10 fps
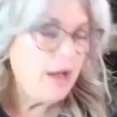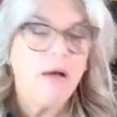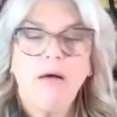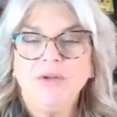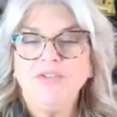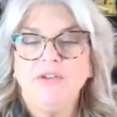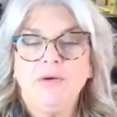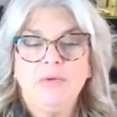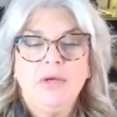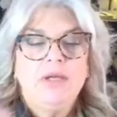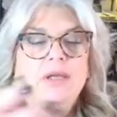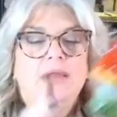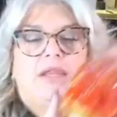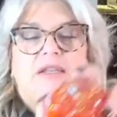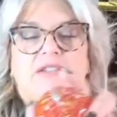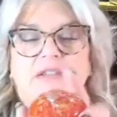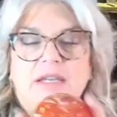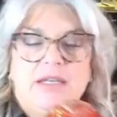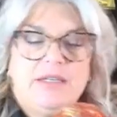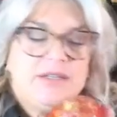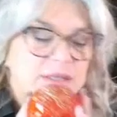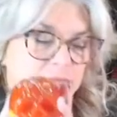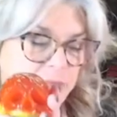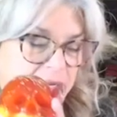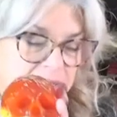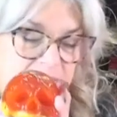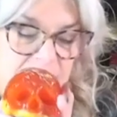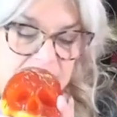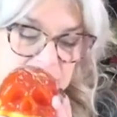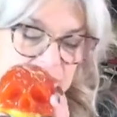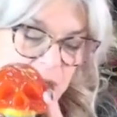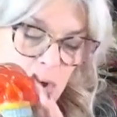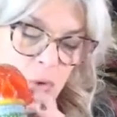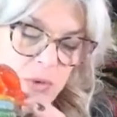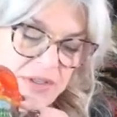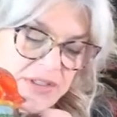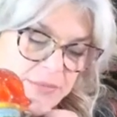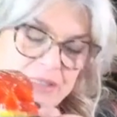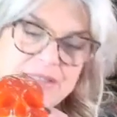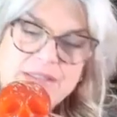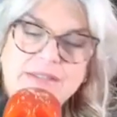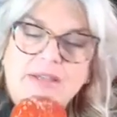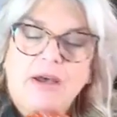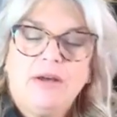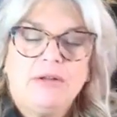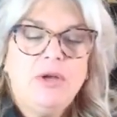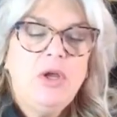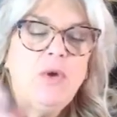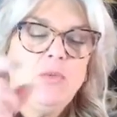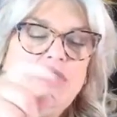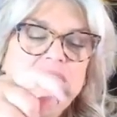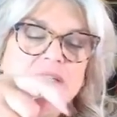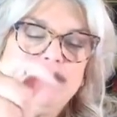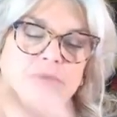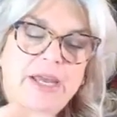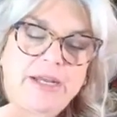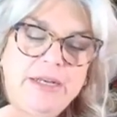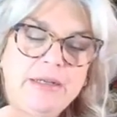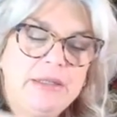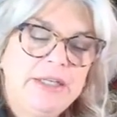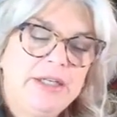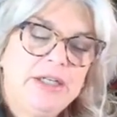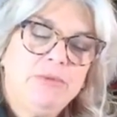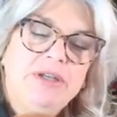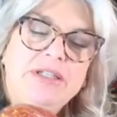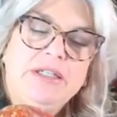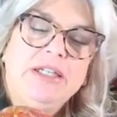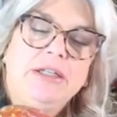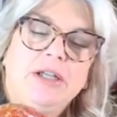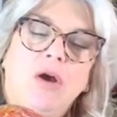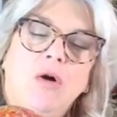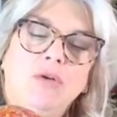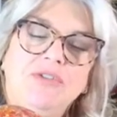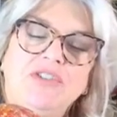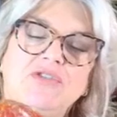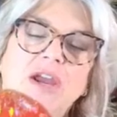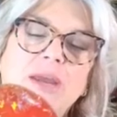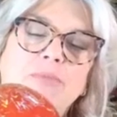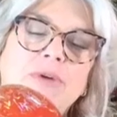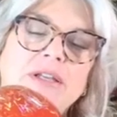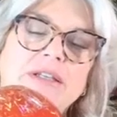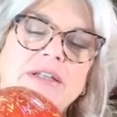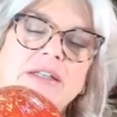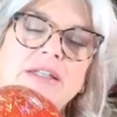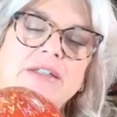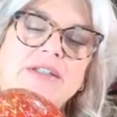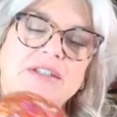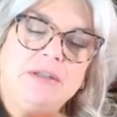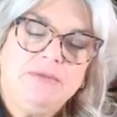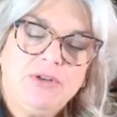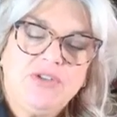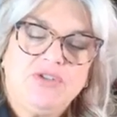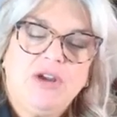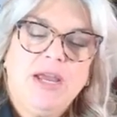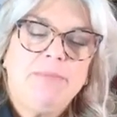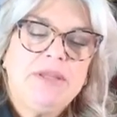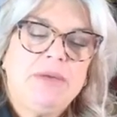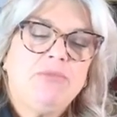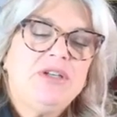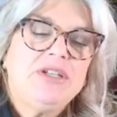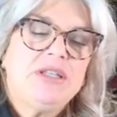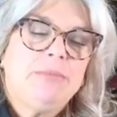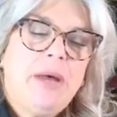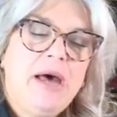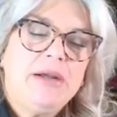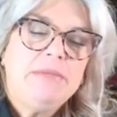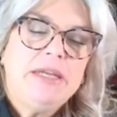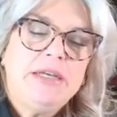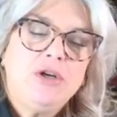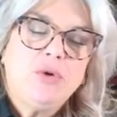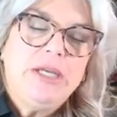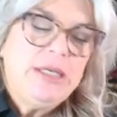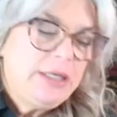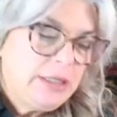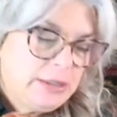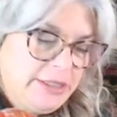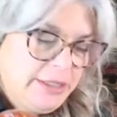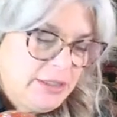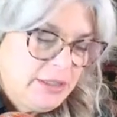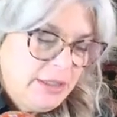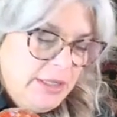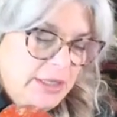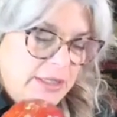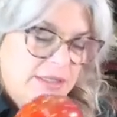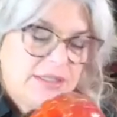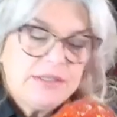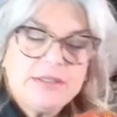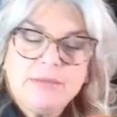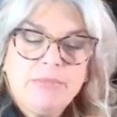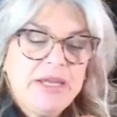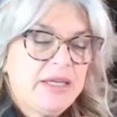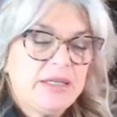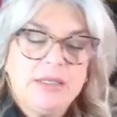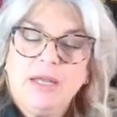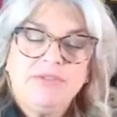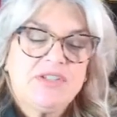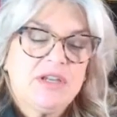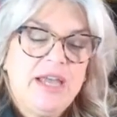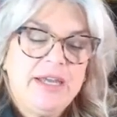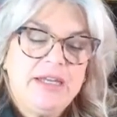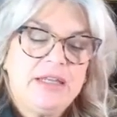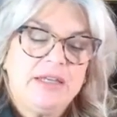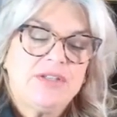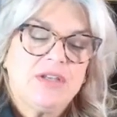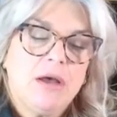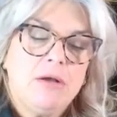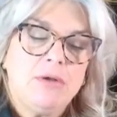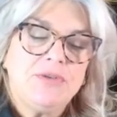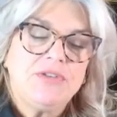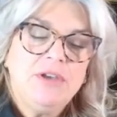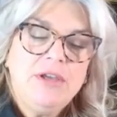also, this is my son's Christmas skull. We did red and glitter, we did a little gold stripe, we did a little silver stripe, and then we did the bottom in green and glitter. This is, my kid loves anything skulls,